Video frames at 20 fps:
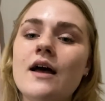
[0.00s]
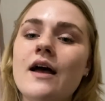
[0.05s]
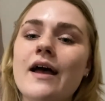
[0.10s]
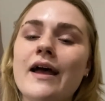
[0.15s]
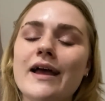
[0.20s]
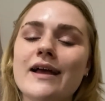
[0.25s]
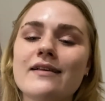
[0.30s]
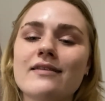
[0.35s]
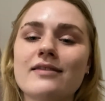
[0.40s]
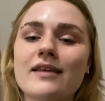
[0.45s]

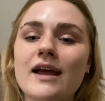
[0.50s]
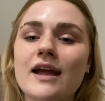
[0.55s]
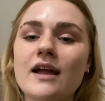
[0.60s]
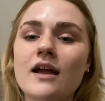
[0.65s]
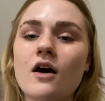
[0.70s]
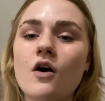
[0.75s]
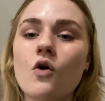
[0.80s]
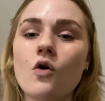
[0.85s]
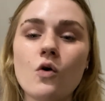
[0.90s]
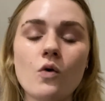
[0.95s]
is
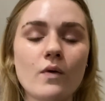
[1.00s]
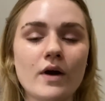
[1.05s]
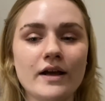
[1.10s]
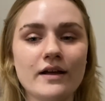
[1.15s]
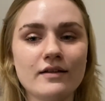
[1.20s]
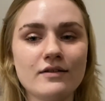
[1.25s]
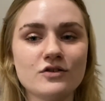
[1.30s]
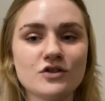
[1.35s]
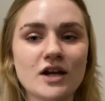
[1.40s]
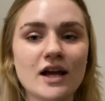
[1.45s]
they
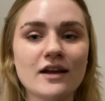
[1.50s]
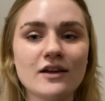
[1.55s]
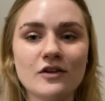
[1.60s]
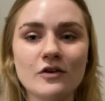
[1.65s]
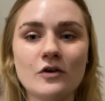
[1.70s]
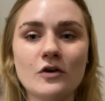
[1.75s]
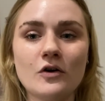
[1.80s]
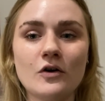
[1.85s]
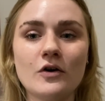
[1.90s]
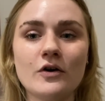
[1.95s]
always check
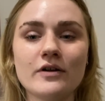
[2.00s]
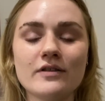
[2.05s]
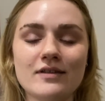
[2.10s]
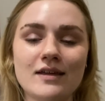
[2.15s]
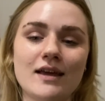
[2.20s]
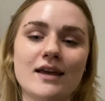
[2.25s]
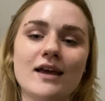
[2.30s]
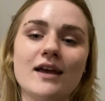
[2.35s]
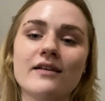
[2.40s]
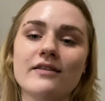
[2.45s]
your
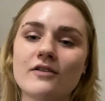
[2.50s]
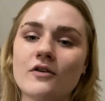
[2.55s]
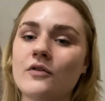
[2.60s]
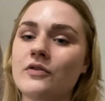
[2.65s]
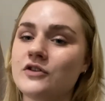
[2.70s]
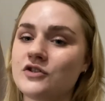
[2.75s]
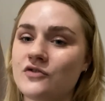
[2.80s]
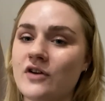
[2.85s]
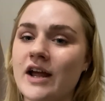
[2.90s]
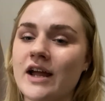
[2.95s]
tickets on
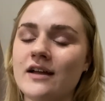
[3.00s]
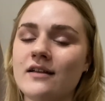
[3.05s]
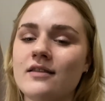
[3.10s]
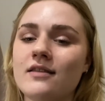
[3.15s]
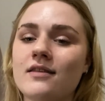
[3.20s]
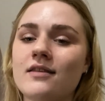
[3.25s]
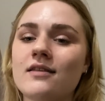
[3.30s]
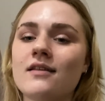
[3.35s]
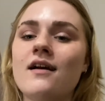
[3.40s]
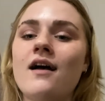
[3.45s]

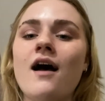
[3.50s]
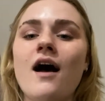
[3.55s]
trains.